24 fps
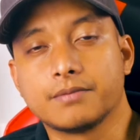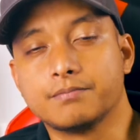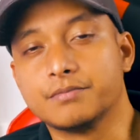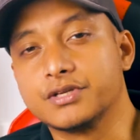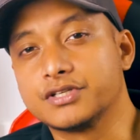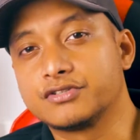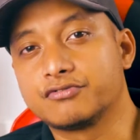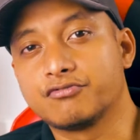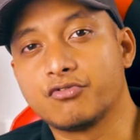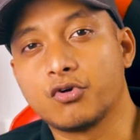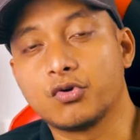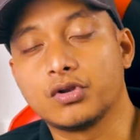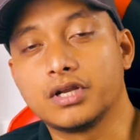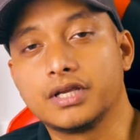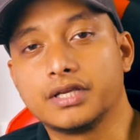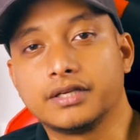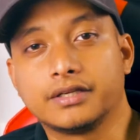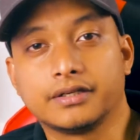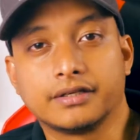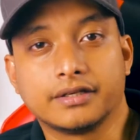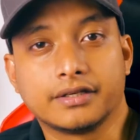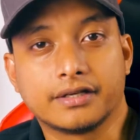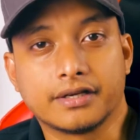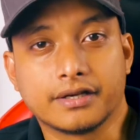Ms.
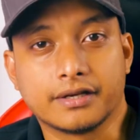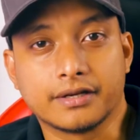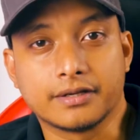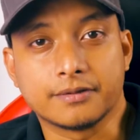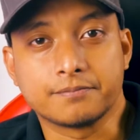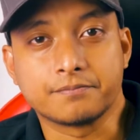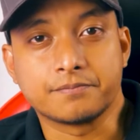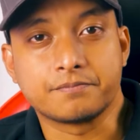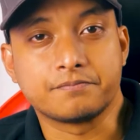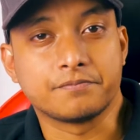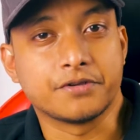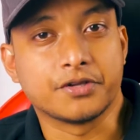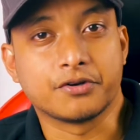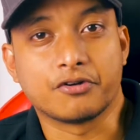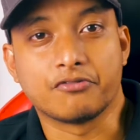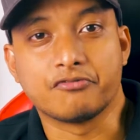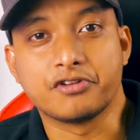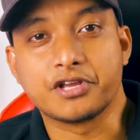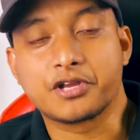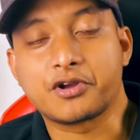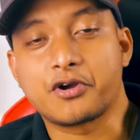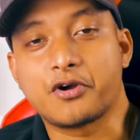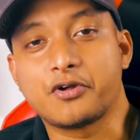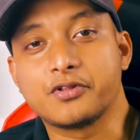Rowling,
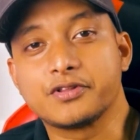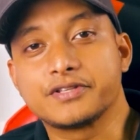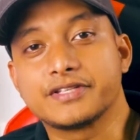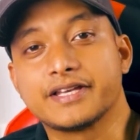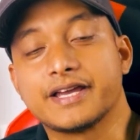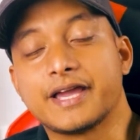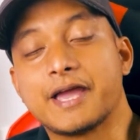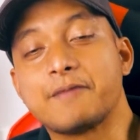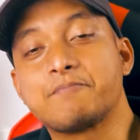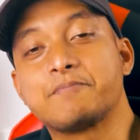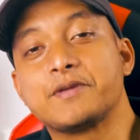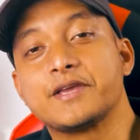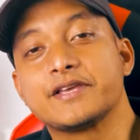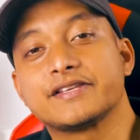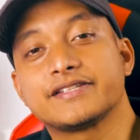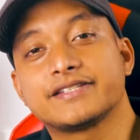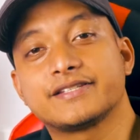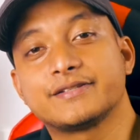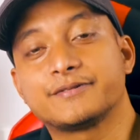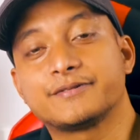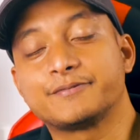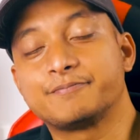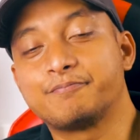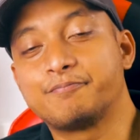recalls her
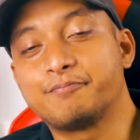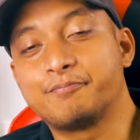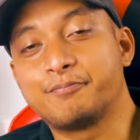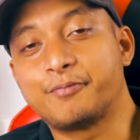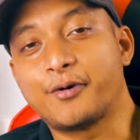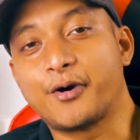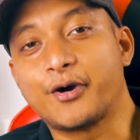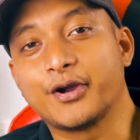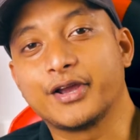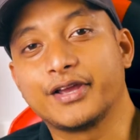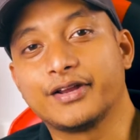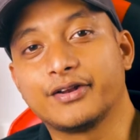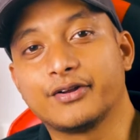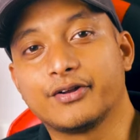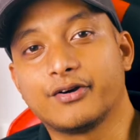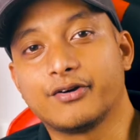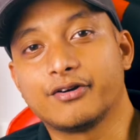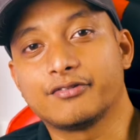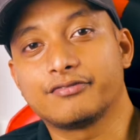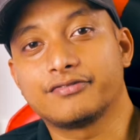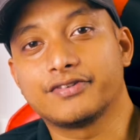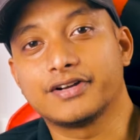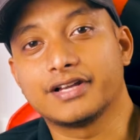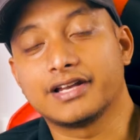happiest point
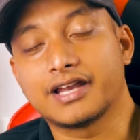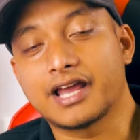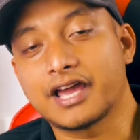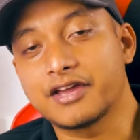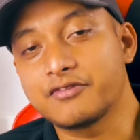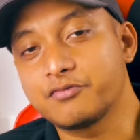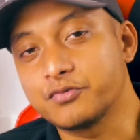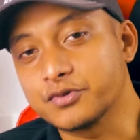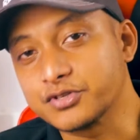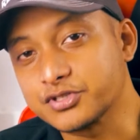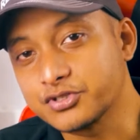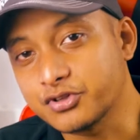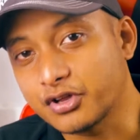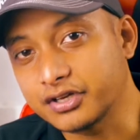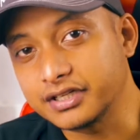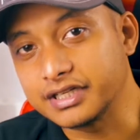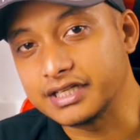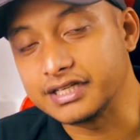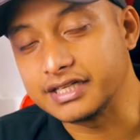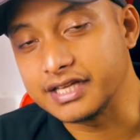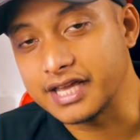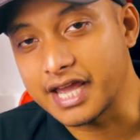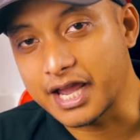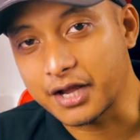of her life was not
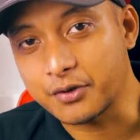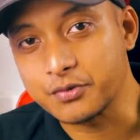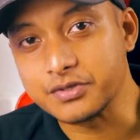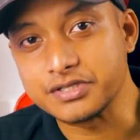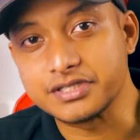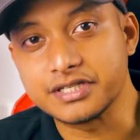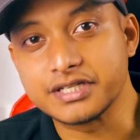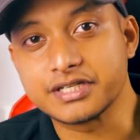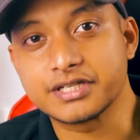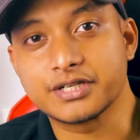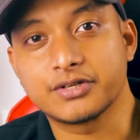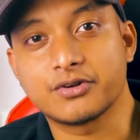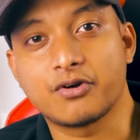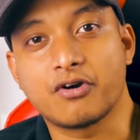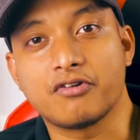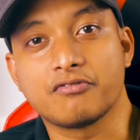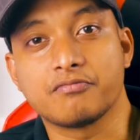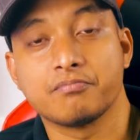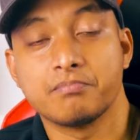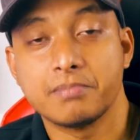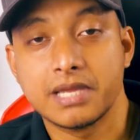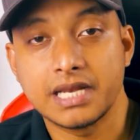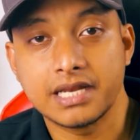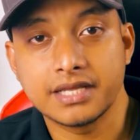in the acquisition
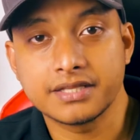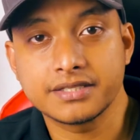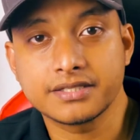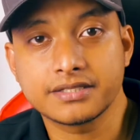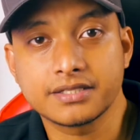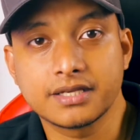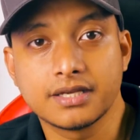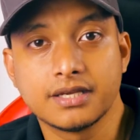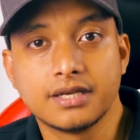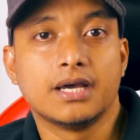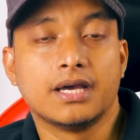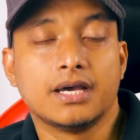of millions,